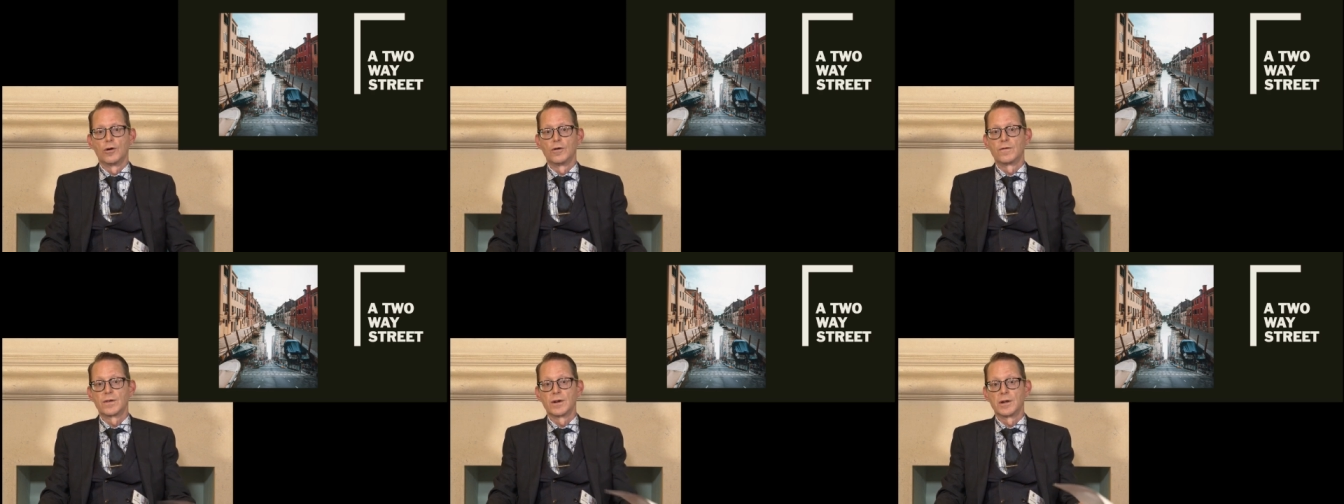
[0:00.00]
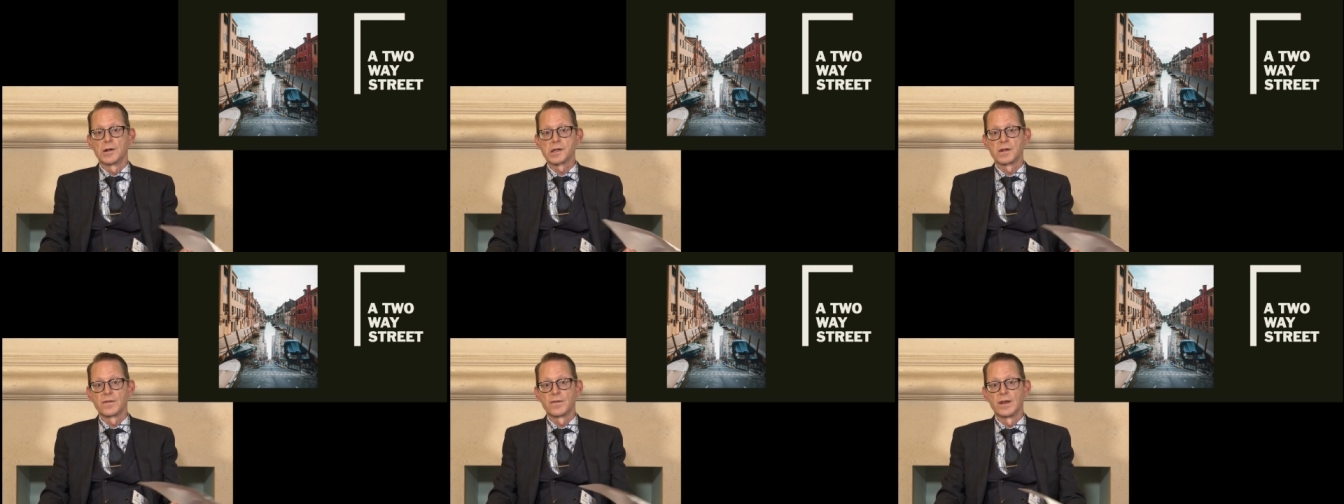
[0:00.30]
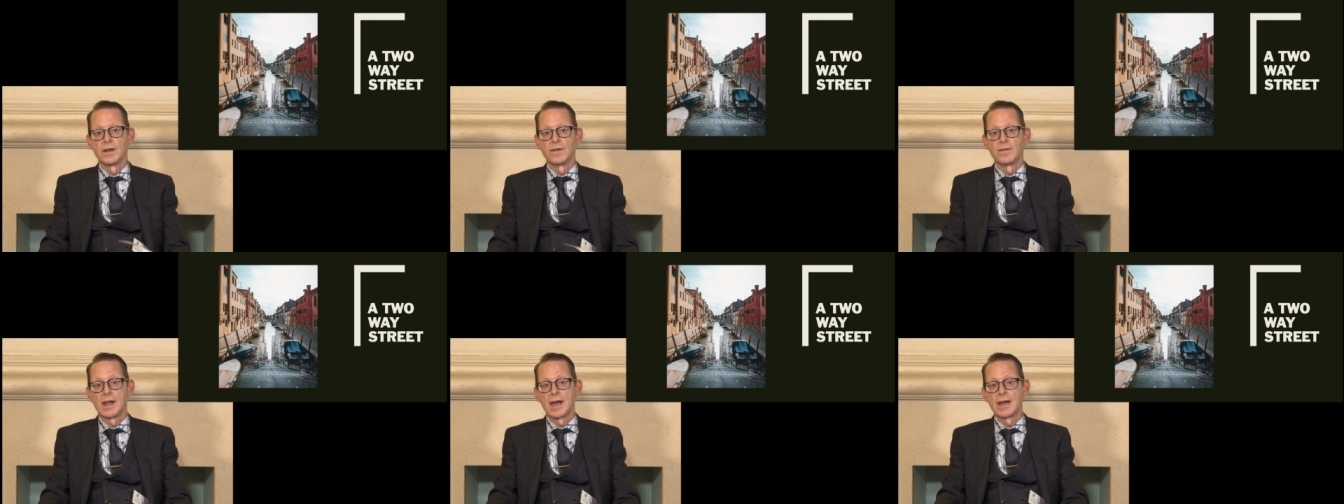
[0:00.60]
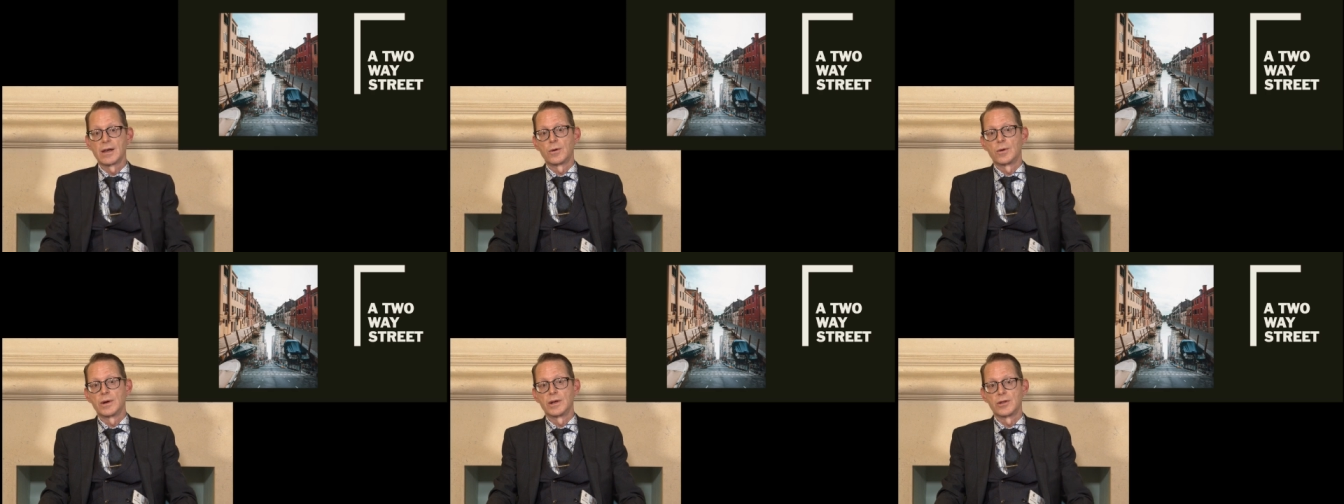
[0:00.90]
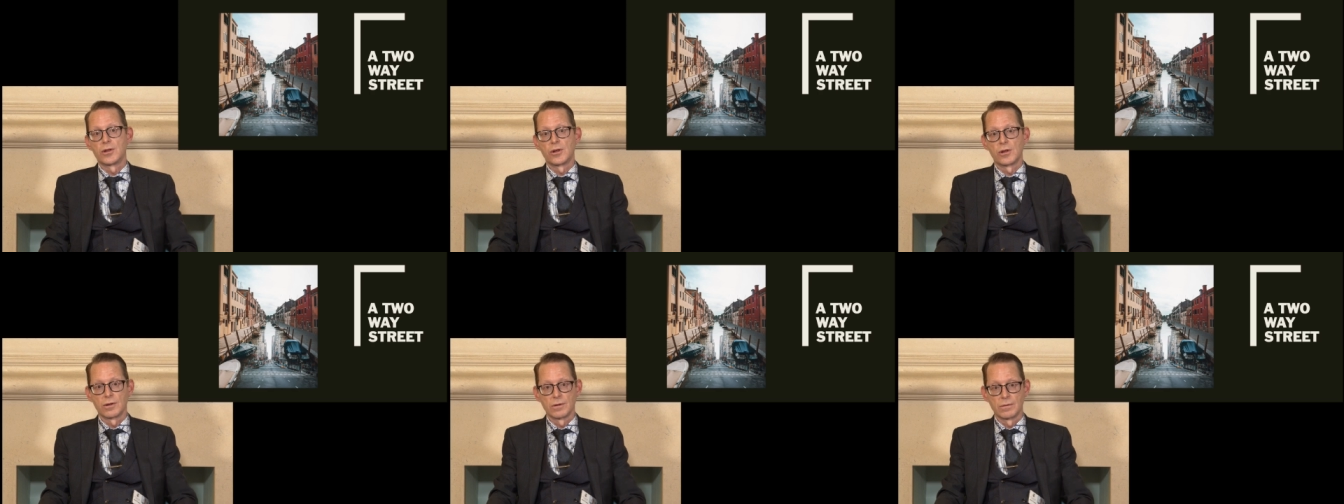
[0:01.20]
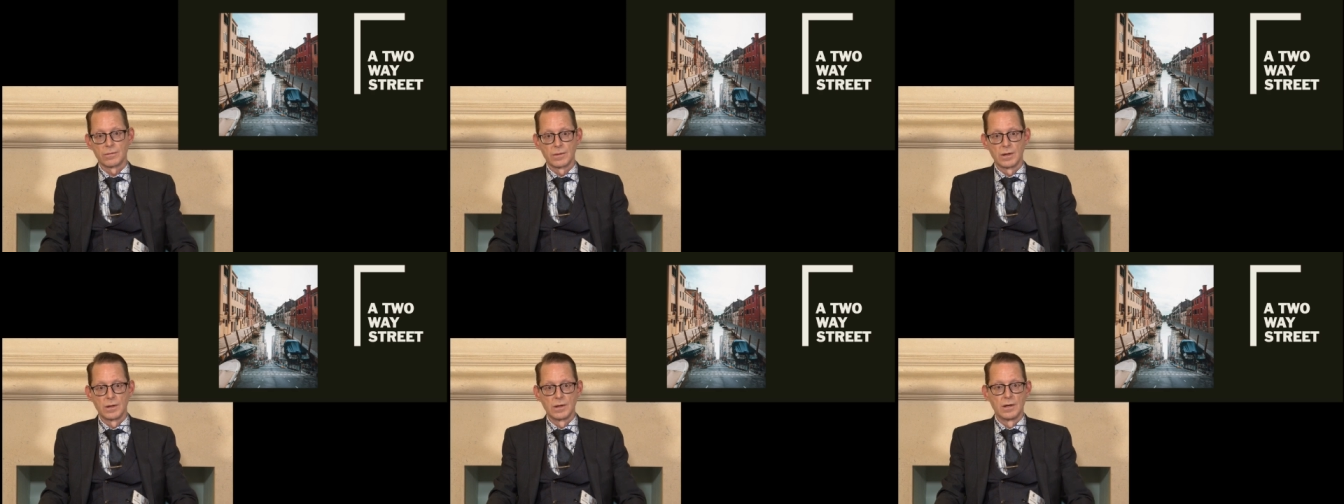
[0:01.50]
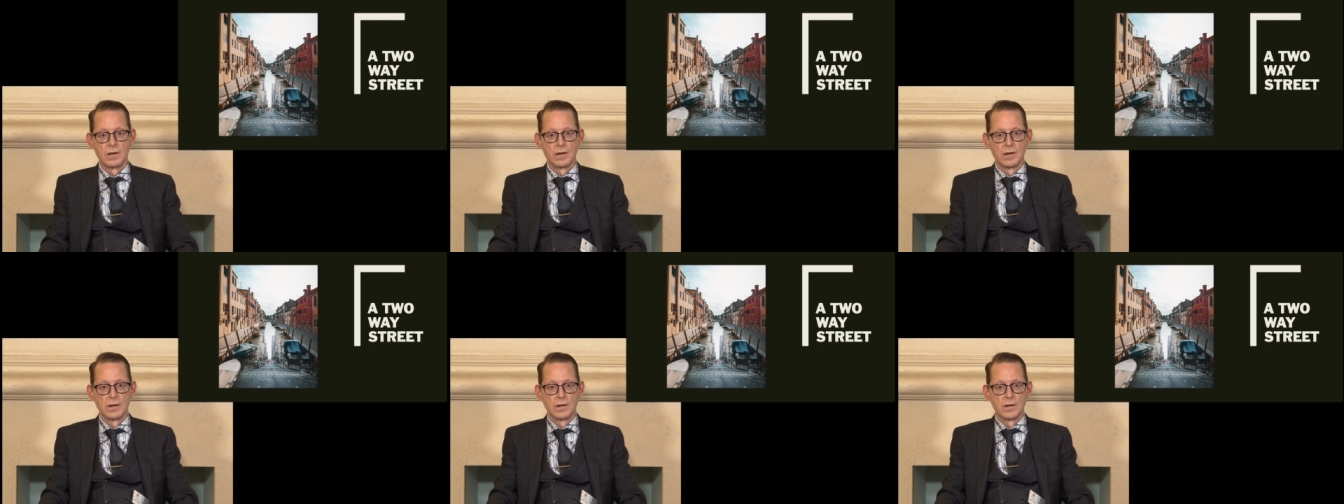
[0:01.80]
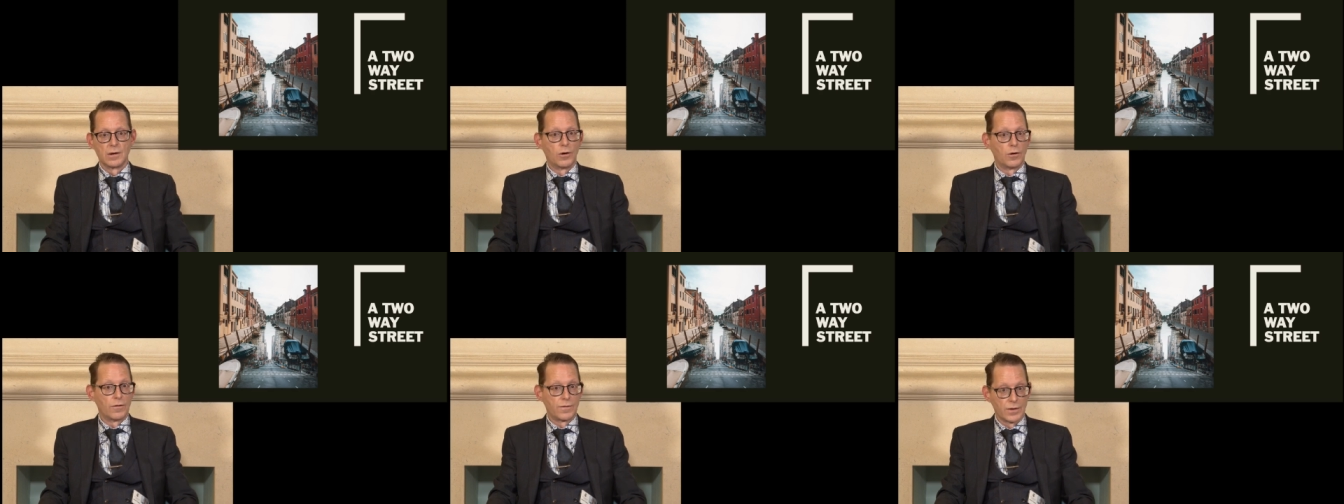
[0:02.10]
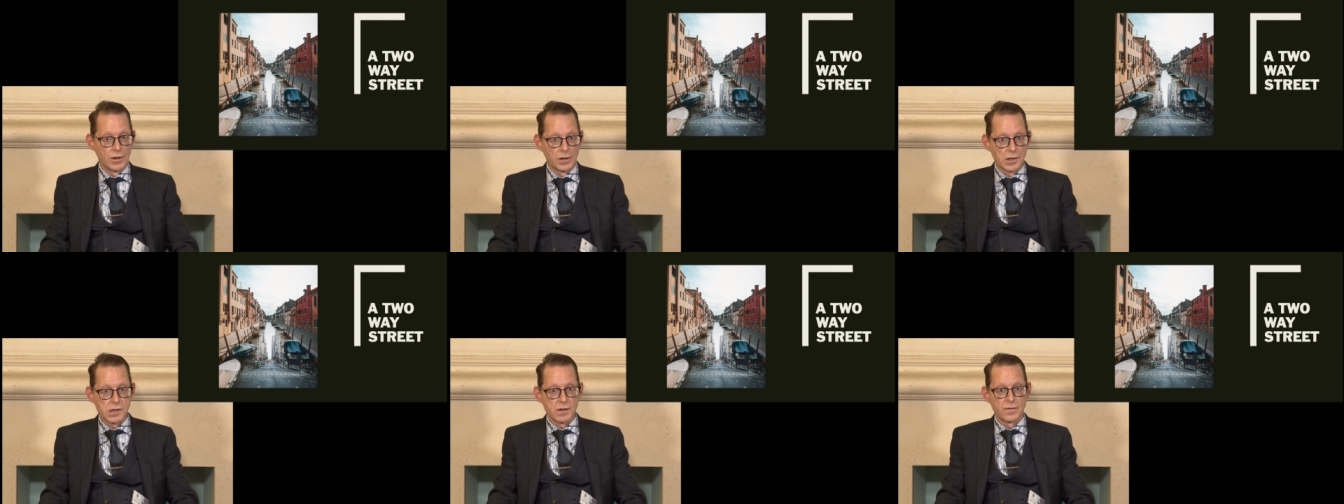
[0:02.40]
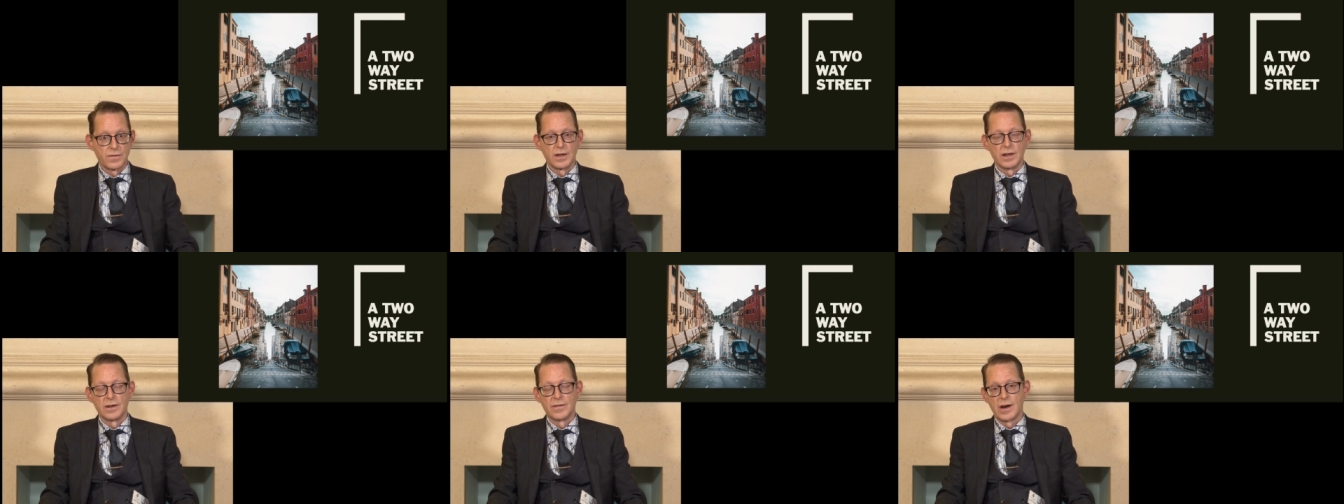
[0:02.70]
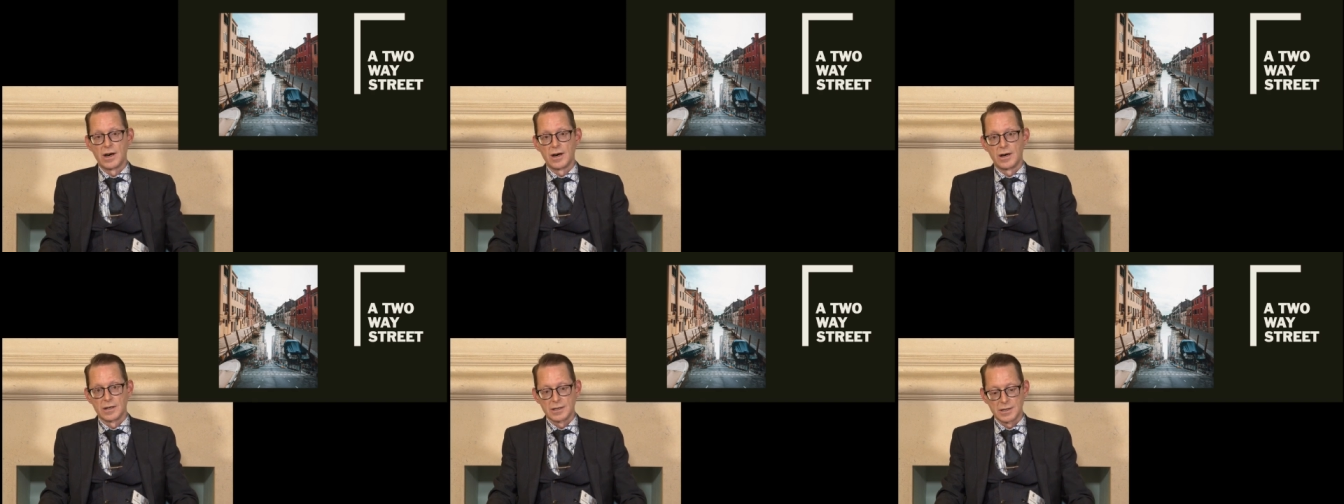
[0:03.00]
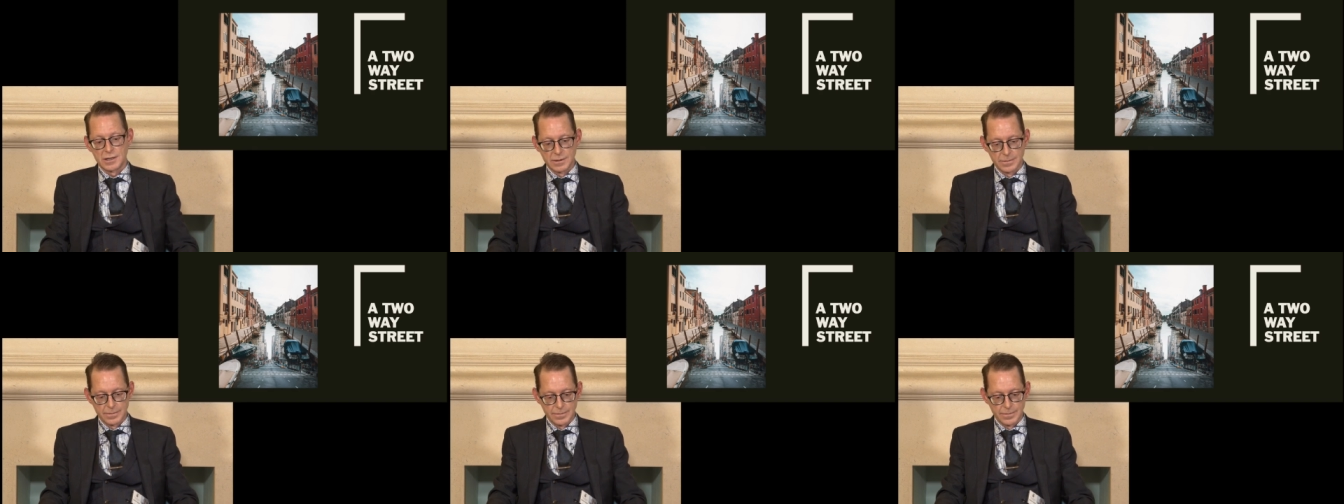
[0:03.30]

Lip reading: philosophy of language, or philosophy of art,